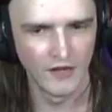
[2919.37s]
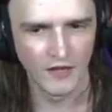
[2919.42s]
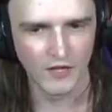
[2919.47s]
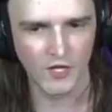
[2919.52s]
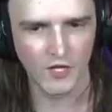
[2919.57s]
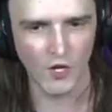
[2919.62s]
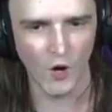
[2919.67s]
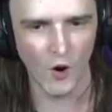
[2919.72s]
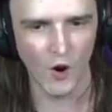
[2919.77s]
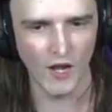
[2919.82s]

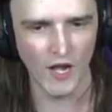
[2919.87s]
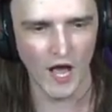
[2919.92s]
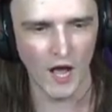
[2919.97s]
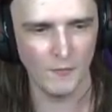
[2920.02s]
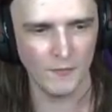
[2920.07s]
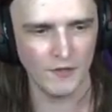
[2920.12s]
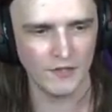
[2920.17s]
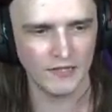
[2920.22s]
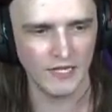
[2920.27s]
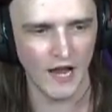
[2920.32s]
Going up,
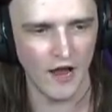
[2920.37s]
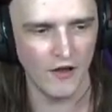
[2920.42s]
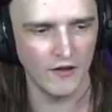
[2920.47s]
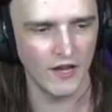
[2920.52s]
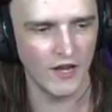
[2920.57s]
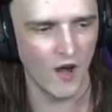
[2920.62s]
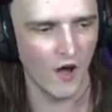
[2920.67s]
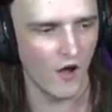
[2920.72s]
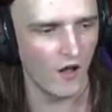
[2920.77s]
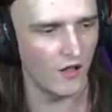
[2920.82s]
down,
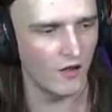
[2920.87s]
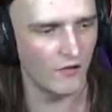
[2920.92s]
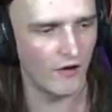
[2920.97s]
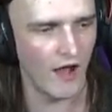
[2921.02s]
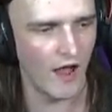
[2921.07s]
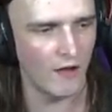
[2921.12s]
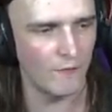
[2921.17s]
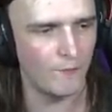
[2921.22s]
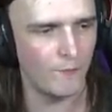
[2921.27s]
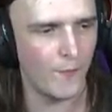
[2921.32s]
and all
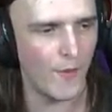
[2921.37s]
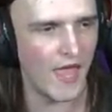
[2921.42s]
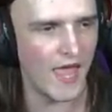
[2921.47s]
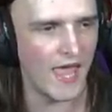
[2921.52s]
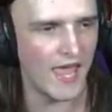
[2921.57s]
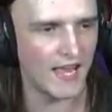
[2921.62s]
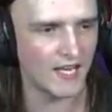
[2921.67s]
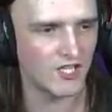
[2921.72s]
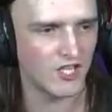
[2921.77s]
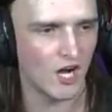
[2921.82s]
around.
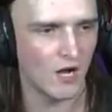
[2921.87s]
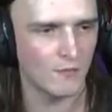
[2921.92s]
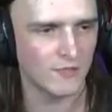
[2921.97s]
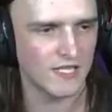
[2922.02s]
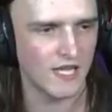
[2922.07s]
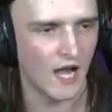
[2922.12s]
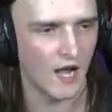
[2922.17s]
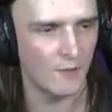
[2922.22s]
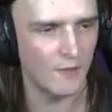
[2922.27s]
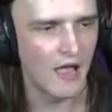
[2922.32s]
Big jumps
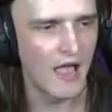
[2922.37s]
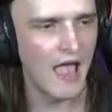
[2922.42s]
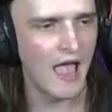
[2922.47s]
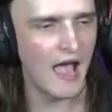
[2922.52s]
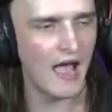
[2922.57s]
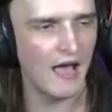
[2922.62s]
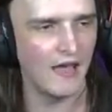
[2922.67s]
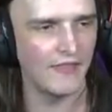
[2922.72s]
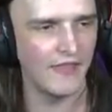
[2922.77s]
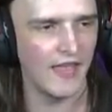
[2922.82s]
up,
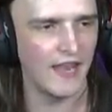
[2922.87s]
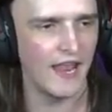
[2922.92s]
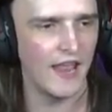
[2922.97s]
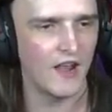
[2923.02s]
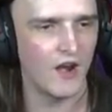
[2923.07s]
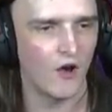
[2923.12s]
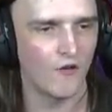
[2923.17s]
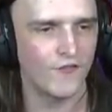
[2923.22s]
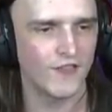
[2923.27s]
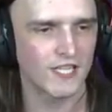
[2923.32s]
and then hit
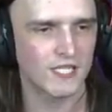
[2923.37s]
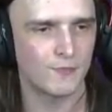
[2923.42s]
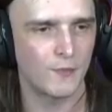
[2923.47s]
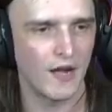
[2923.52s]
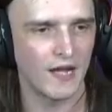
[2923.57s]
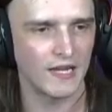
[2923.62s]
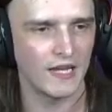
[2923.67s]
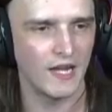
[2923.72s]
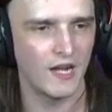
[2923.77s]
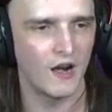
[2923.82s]
off the
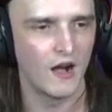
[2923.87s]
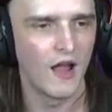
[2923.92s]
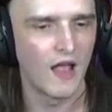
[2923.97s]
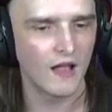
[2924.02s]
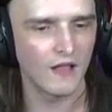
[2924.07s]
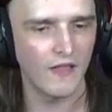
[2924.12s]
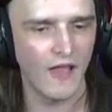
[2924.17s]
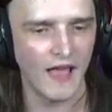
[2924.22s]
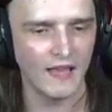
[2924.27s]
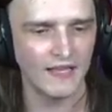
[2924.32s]
spring here,
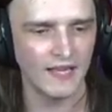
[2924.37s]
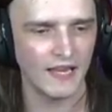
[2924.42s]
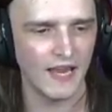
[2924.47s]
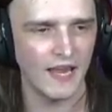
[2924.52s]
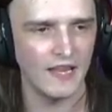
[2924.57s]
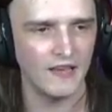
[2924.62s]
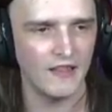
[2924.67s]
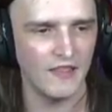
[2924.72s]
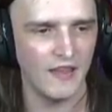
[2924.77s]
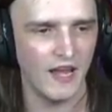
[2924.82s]
landing
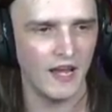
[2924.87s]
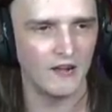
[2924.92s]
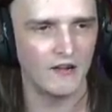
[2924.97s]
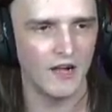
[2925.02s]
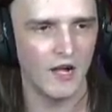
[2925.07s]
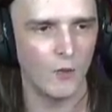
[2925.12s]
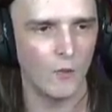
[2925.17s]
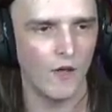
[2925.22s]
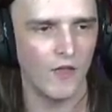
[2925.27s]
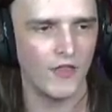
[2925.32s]
into the
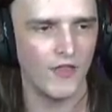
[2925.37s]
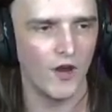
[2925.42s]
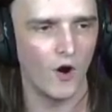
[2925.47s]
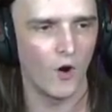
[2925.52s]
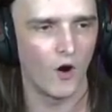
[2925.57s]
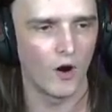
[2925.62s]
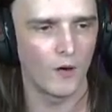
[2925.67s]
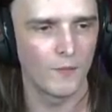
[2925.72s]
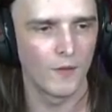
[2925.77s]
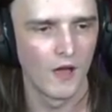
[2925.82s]
area with the
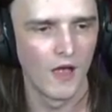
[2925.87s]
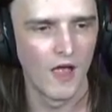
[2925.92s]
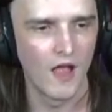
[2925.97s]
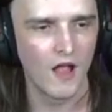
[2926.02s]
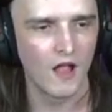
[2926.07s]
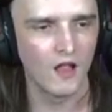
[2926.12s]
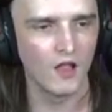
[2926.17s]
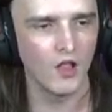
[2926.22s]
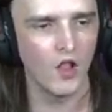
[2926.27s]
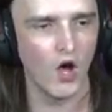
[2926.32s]
orb,
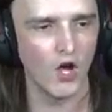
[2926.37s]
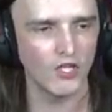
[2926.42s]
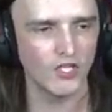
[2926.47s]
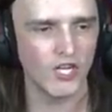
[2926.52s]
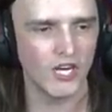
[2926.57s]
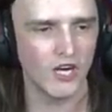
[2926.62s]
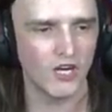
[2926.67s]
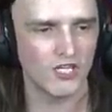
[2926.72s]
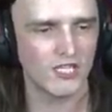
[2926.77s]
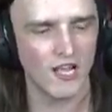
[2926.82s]

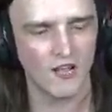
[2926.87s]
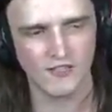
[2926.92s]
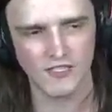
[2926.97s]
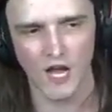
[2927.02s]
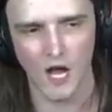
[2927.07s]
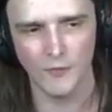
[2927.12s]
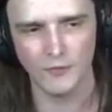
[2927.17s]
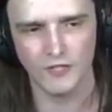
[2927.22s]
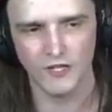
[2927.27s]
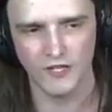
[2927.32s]
launching ourselves
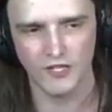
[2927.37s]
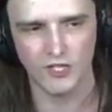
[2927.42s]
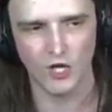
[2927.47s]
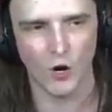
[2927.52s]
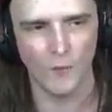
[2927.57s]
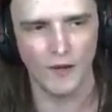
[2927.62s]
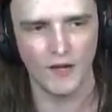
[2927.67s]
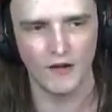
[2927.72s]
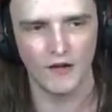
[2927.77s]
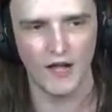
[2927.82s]
up to the
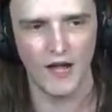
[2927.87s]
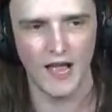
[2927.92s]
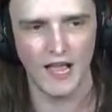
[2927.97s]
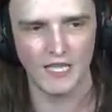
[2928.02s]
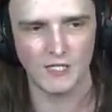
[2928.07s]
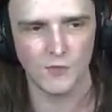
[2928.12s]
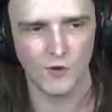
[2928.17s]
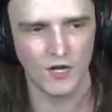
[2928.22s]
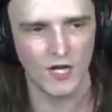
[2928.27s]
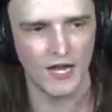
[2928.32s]
top area
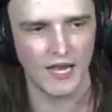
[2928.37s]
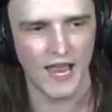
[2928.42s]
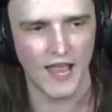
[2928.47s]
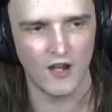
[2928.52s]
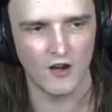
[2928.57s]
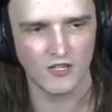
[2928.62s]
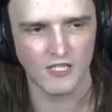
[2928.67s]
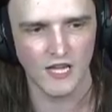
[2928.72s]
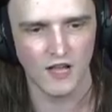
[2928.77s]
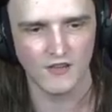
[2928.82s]
as we're going to get
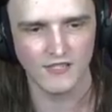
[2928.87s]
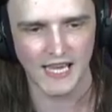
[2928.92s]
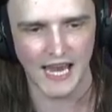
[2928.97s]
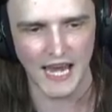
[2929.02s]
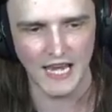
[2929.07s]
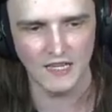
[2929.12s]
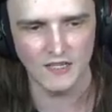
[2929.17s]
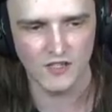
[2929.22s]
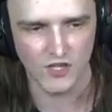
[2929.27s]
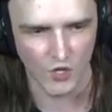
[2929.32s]
ourselves
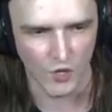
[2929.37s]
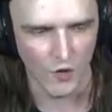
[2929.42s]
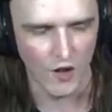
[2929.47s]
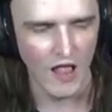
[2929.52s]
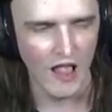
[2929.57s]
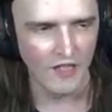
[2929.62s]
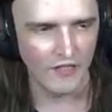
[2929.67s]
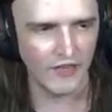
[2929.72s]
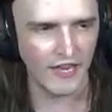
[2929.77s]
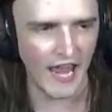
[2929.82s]
into
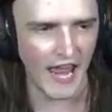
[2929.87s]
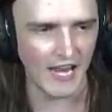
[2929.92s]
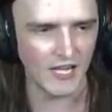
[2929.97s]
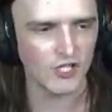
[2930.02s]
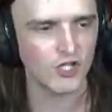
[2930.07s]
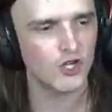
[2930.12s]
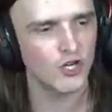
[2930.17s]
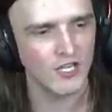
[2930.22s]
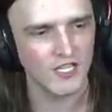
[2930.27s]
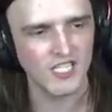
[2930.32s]
the
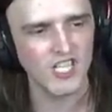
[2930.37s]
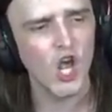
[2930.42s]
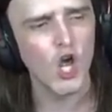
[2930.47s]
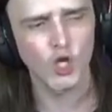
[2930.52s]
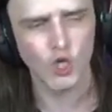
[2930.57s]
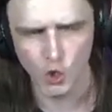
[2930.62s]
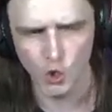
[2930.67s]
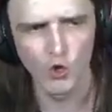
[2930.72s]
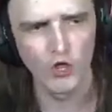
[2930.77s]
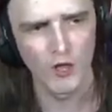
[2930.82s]

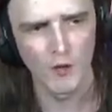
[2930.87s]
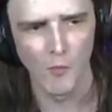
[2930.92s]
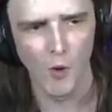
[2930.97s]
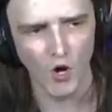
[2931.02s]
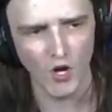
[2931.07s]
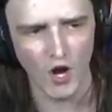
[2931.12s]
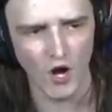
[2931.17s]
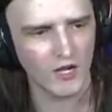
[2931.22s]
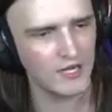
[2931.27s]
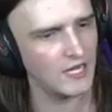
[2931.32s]
entrance to the
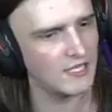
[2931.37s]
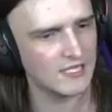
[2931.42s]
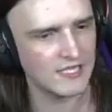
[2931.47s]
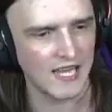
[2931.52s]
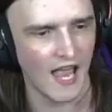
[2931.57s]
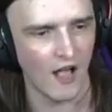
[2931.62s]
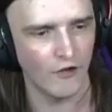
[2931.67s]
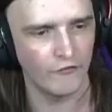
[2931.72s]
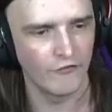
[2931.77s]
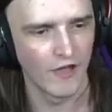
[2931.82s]
Monarch
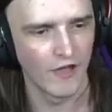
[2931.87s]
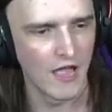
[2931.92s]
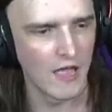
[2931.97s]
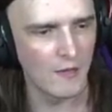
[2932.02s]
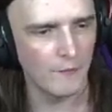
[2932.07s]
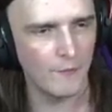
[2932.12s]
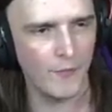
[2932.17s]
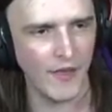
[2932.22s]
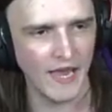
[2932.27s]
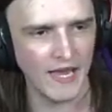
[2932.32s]
itself.
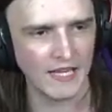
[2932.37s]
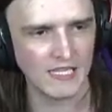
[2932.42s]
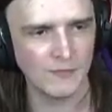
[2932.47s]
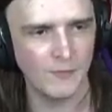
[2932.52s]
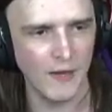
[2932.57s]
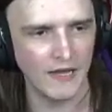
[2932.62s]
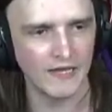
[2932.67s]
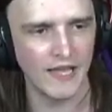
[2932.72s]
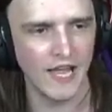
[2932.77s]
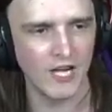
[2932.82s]
Big
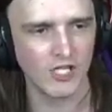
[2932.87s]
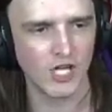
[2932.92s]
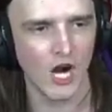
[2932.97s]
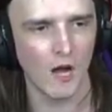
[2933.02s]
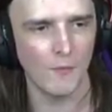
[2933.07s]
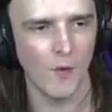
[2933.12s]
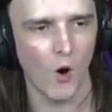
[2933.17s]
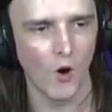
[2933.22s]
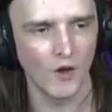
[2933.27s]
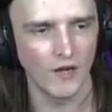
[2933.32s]
spin dash
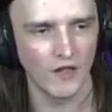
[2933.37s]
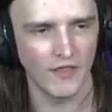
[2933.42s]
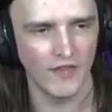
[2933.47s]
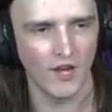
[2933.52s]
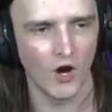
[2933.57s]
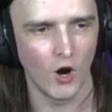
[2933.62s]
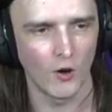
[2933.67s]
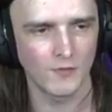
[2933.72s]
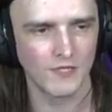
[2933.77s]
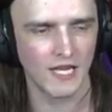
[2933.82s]
up onto the
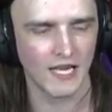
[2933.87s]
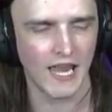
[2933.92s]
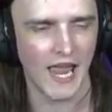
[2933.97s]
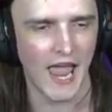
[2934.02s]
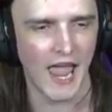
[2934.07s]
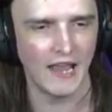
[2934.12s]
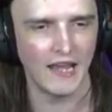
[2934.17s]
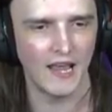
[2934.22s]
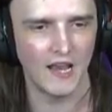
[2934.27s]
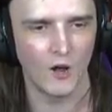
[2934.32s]
orbs
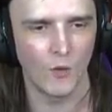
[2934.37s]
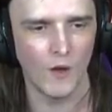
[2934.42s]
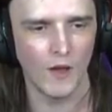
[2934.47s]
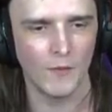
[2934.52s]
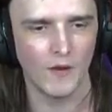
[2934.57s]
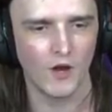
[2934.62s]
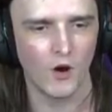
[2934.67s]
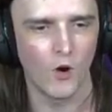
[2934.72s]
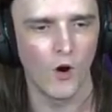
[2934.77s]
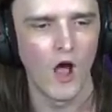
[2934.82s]
again, and away
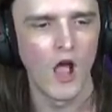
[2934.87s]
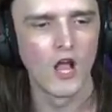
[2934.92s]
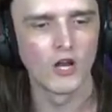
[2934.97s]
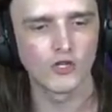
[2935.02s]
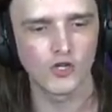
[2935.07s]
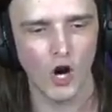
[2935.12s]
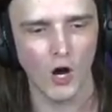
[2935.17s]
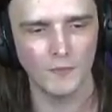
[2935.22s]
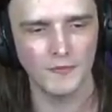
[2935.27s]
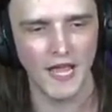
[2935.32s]
we go.
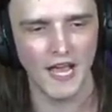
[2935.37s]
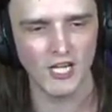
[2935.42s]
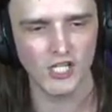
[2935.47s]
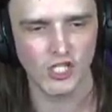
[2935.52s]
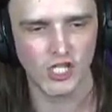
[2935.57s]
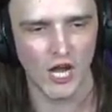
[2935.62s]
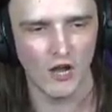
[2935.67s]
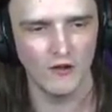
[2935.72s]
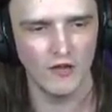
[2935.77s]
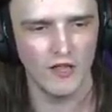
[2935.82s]
Drop dash
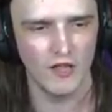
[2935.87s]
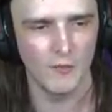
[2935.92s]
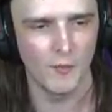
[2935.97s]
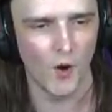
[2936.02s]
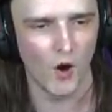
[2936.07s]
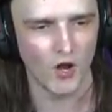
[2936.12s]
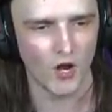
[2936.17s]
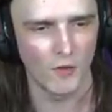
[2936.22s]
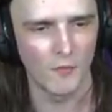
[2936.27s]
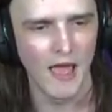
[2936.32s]
down to the
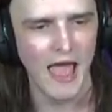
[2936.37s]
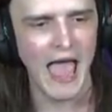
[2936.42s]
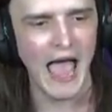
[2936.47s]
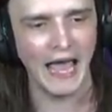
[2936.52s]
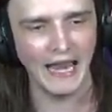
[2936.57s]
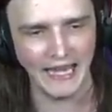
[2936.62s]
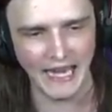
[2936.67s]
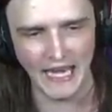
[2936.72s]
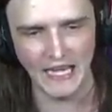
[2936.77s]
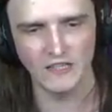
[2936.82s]
bottom
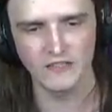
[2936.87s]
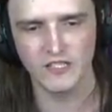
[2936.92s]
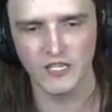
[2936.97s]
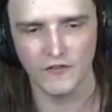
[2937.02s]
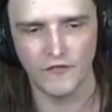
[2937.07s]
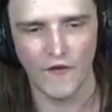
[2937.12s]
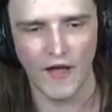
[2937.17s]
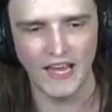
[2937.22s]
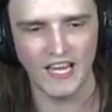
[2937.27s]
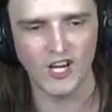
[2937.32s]
and in to
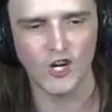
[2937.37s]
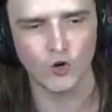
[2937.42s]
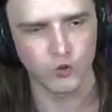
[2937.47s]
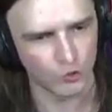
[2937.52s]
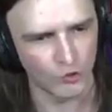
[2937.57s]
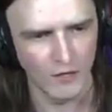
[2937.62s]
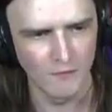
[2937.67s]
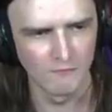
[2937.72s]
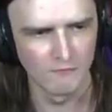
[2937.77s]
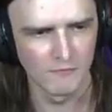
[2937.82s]
fight
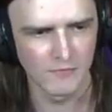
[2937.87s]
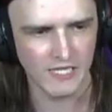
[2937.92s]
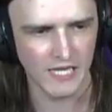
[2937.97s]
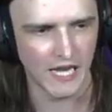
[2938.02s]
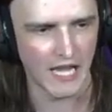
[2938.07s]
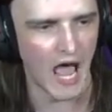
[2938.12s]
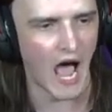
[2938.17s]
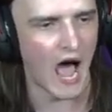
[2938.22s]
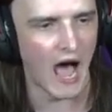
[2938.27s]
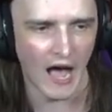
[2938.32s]

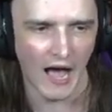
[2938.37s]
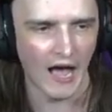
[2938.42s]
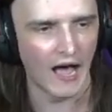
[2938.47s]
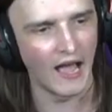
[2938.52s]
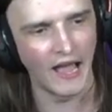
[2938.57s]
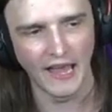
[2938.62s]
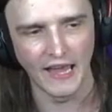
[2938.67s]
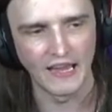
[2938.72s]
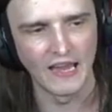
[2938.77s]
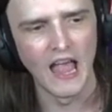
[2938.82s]
Crimson
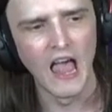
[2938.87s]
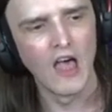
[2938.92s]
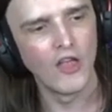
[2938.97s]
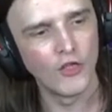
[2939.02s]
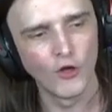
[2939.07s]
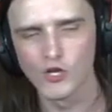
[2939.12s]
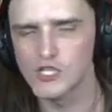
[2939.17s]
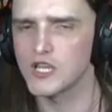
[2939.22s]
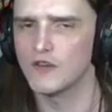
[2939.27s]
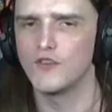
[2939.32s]
Eye.
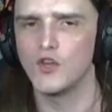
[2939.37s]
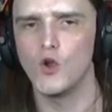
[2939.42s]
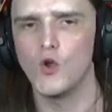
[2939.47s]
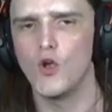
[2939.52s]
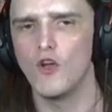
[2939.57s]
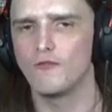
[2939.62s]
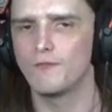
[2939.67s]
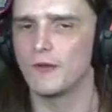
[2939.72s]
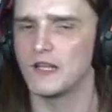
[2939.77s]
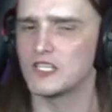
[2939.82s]
Those of you who
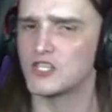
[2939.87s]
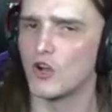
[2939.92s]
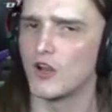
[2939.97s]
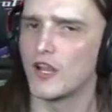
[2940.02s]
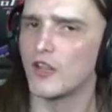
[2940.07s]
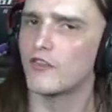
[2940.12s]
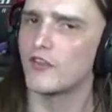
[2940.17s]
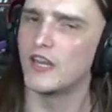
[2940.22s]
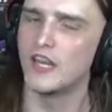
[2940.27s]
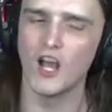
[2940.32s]
have played
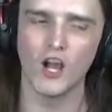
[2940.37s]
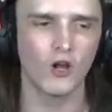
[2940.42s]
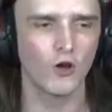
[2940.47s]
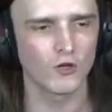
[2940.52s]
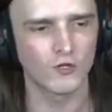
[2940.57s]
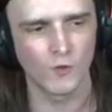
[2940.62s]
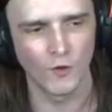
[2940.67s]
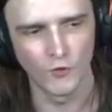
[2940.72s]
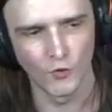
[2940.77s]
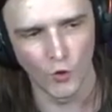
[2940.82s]
Sonic 3
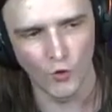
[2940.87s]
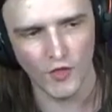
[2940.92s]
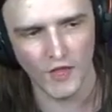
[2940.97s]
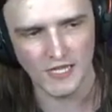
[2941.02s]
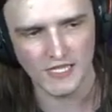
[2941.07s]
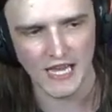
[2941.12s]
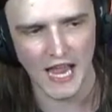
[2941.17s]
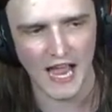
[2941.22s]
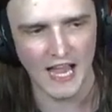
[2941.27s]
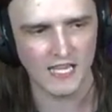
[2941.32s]
Knuckles will know
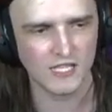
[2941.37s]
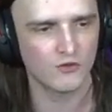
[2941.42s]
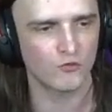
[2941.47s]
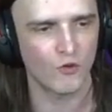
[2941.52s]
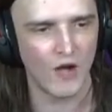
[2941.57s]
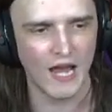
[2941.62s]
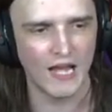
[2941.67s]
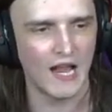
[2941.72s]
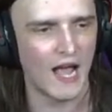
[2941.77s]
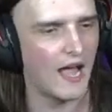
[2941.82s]
this as
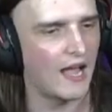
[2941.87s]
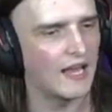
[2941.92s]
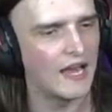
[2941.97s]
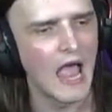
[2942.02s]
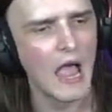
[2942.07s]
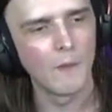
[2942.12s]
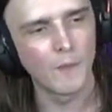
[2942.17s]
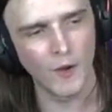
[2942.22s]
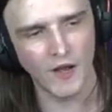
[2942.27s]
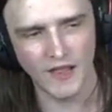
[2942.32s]
Red Eye,
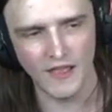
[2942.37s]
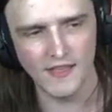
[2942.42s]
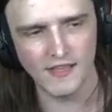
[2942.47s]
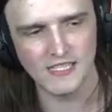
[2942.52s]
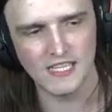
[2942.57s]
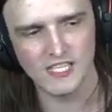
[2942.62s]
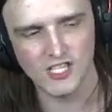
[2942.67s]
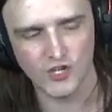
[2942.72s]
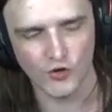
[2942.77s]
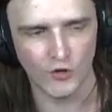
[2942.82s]
but this
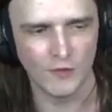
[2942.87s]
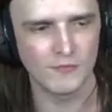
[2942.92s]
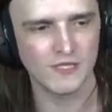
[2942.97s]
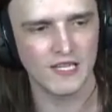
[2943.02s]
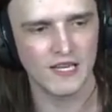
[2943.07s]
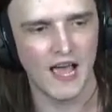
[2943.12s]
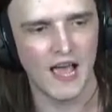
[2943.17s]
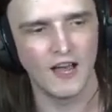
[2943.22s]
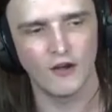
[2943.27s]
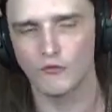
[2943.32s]
is Crimson Eye.